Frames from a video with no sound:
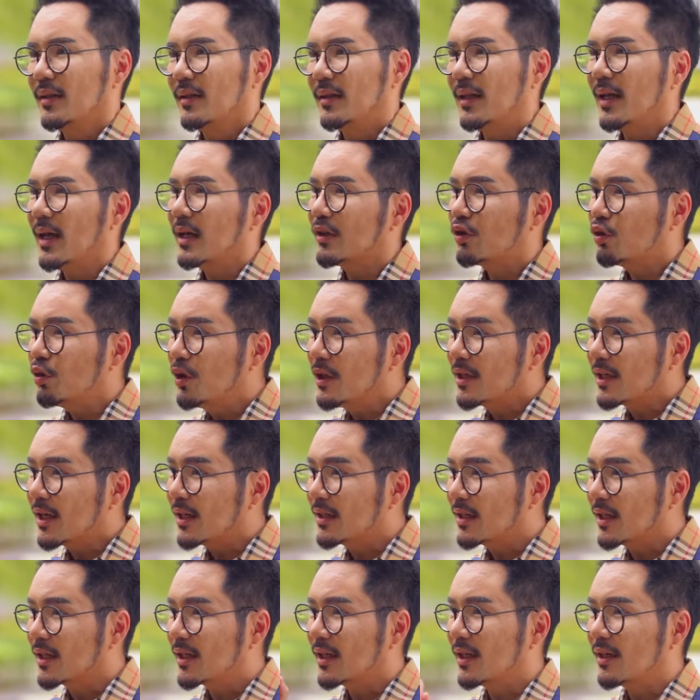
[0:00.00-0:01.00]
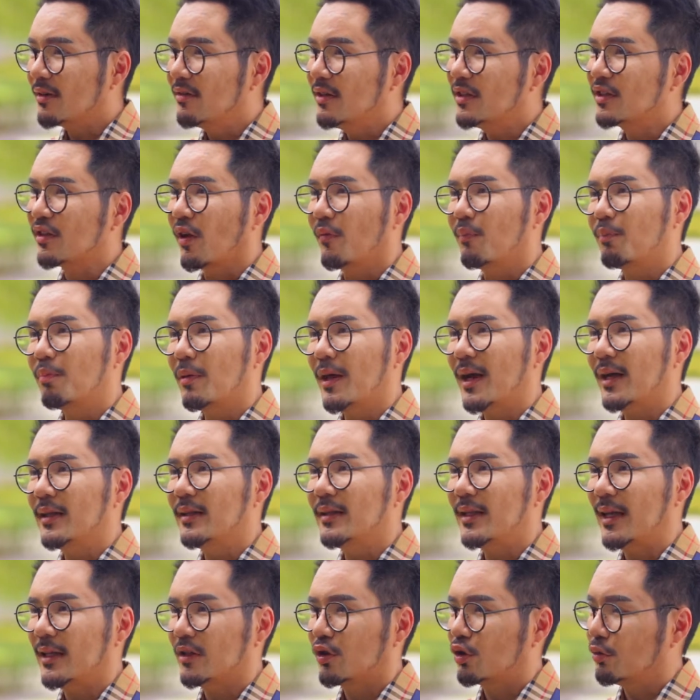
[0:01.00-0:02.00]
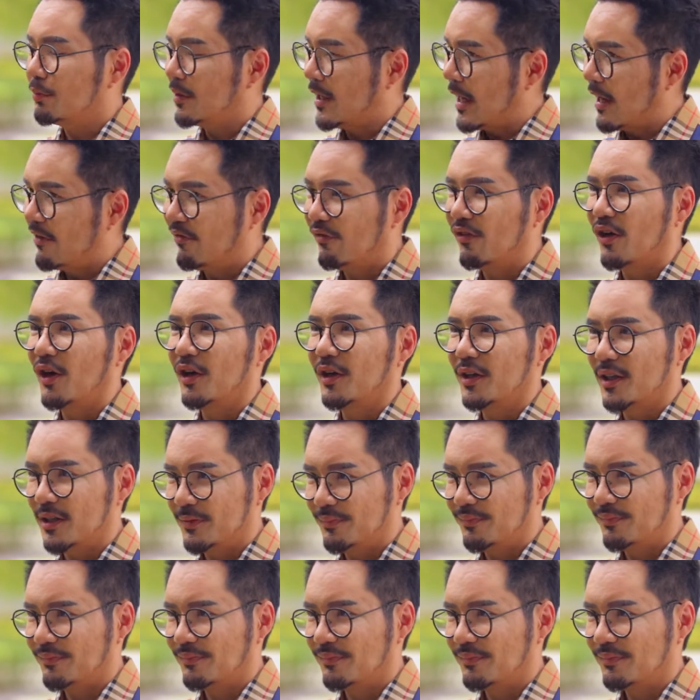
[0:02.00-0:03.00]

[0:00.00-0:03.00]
There are three categories of plant that should be avoided.